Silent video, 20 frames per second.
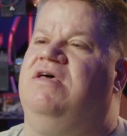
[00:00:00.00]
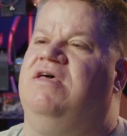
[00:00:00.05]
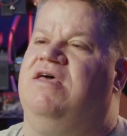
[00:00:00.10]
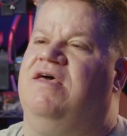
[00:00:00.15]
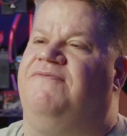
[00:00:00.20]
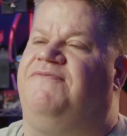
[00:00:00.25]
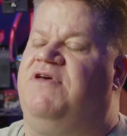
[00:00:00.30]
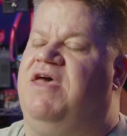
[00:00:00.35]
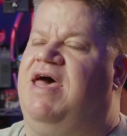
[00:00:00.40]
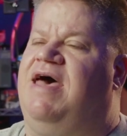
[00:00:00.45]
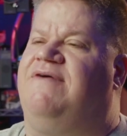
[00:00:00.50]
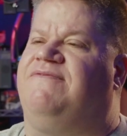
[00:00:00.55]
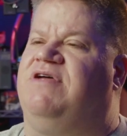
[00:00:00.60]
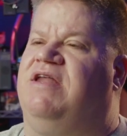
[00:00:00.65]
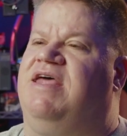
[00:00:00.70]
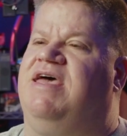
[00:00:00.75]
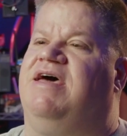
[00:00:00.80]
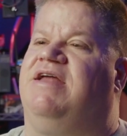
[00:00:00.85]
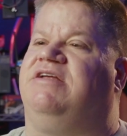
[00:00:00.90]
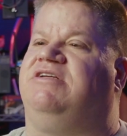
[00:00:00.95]
If you haven't
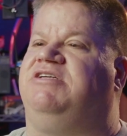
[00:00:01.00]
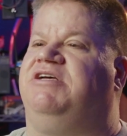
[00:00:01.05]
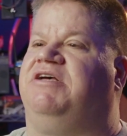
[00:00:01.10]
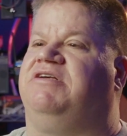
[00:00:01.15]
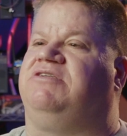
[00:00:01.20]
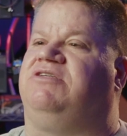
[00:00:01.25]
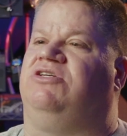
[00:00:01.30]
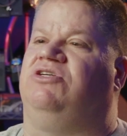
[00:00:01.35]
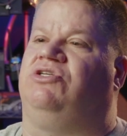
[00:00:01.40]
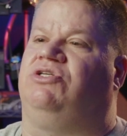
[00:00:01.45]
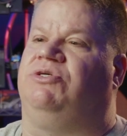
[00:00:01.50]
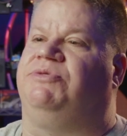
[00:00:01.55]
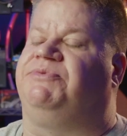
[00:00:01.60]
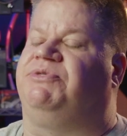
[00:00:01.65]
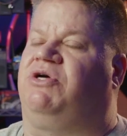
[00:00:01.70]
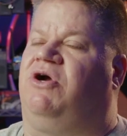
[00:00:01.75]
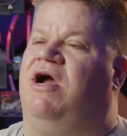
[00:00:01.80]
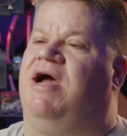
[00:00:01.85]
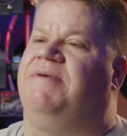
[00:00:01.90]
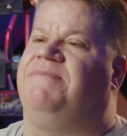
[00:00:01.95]
had a chance to
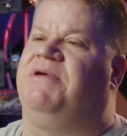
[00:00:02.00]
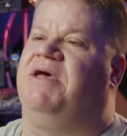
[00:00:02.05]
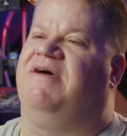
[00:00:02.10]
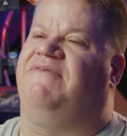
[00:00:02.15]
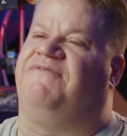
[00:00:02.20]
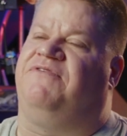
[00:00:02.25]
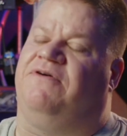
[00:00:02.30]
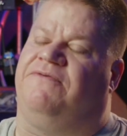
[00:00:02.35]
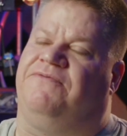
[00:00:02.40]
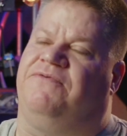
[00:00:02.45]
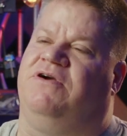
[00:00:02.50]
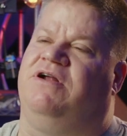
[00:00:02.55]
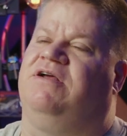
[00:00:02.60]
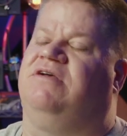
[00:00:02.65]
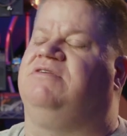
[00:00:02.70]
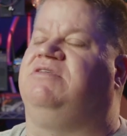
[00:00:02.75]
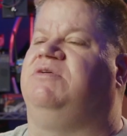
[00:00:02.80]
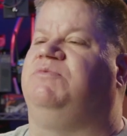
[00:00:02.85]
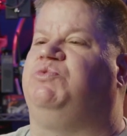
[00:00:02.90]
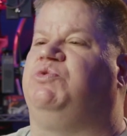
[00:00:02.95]
subscribe yet, feel free to
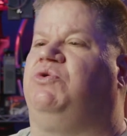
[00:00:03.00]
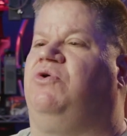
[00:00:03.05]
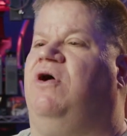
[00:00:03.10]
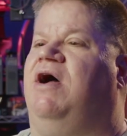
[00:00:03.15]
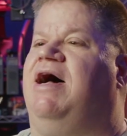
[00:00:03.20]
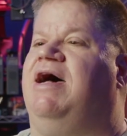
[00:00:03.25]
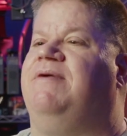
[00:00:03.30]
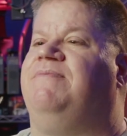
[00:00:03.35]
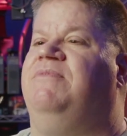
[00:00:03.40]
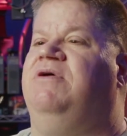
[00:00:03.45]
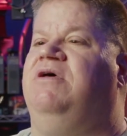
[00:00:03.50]
subscribe.